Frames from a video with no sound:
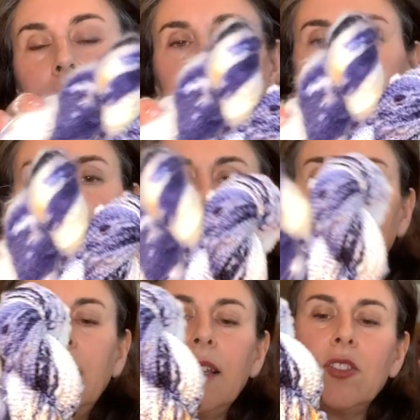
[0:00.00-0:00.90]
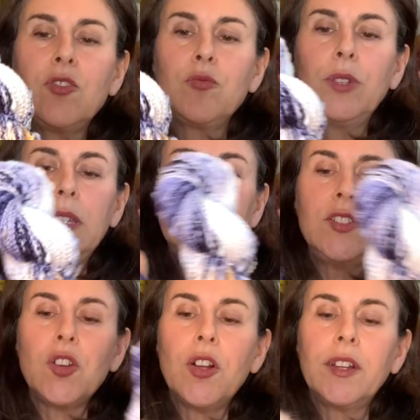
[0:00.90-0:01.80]
So this is like really
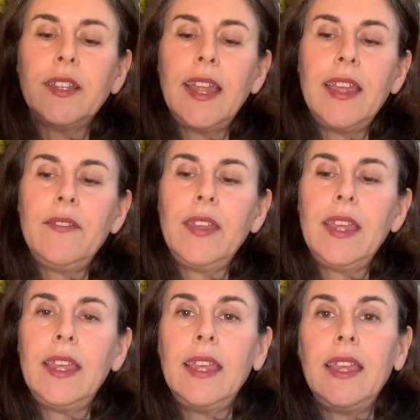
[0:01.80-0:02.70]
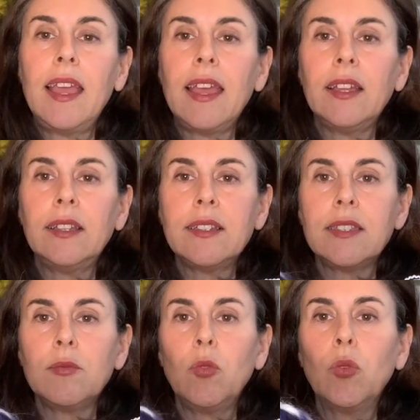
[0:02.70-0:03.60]
dark navy and
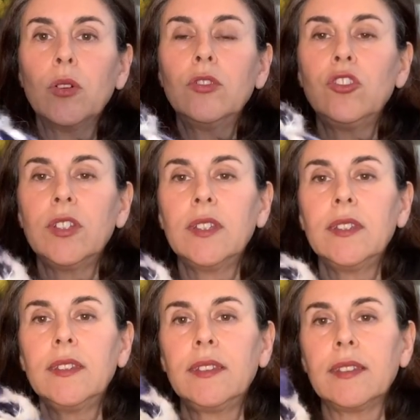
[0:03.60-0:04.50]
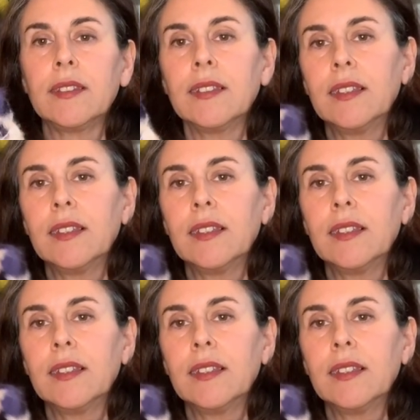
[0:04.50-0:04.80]
some oranges.